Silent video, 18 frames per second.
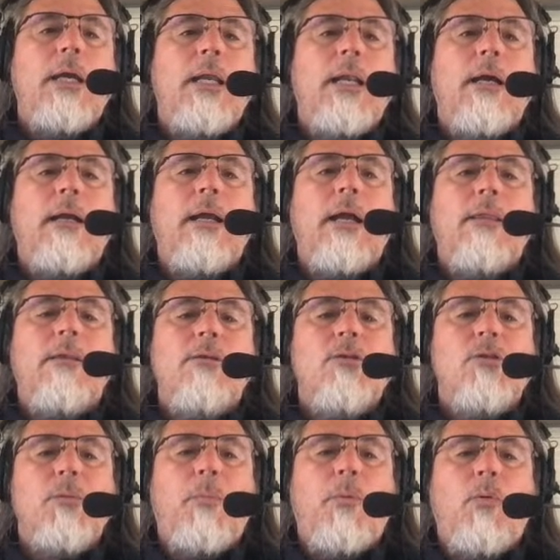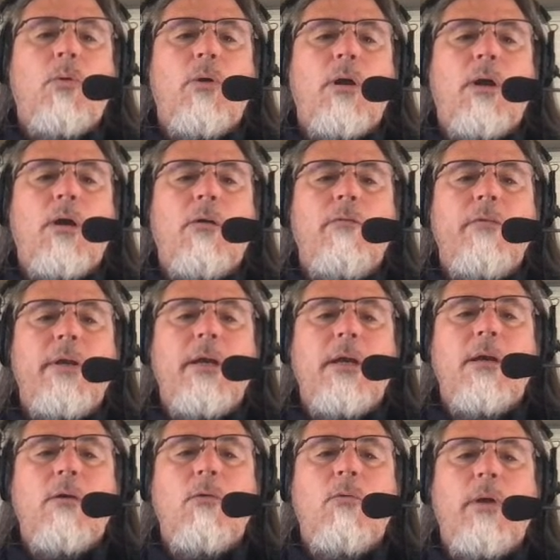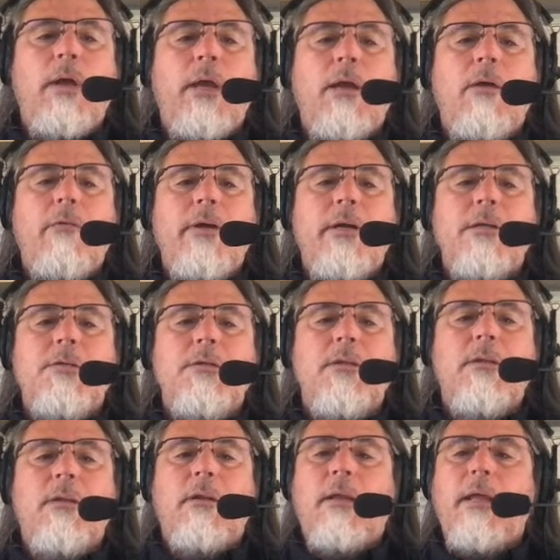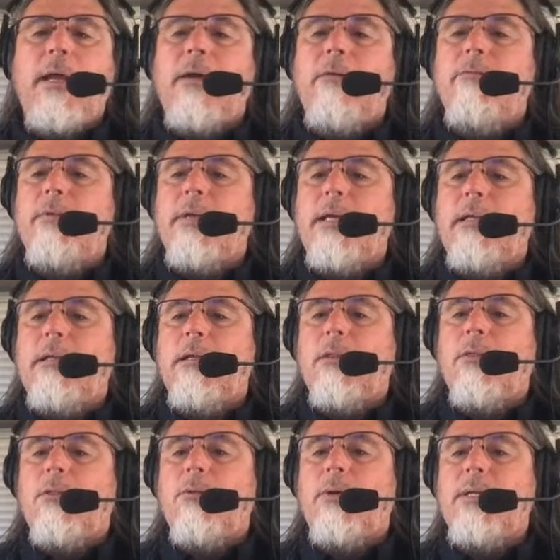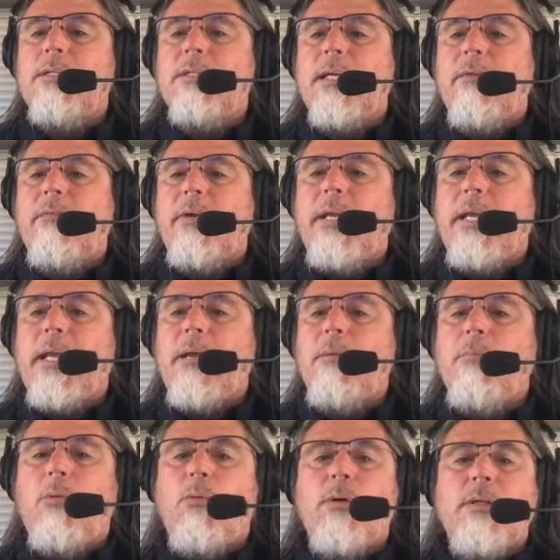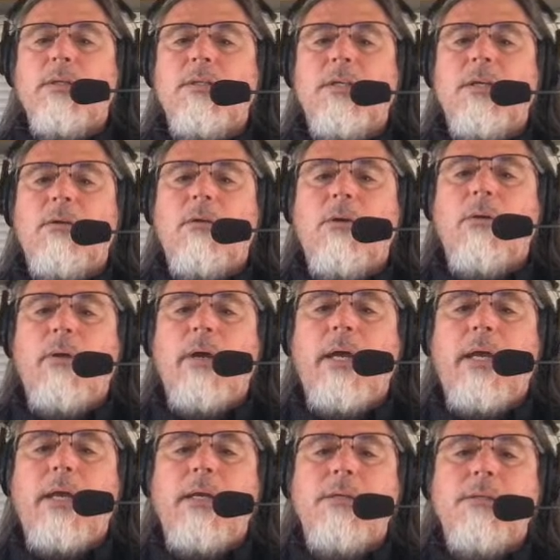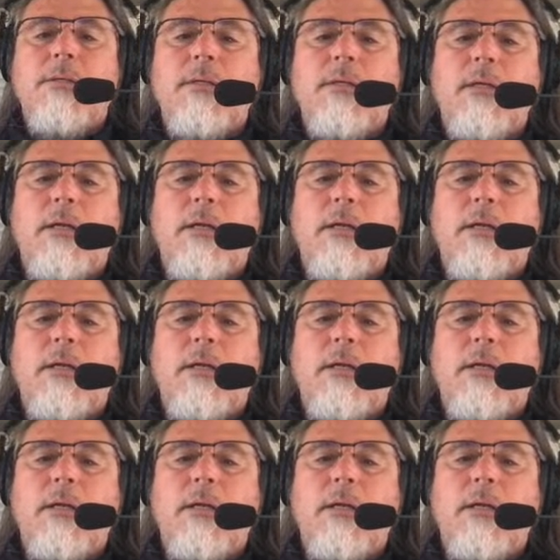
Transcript: And I got the support over here, way over here to the left at the 378.08.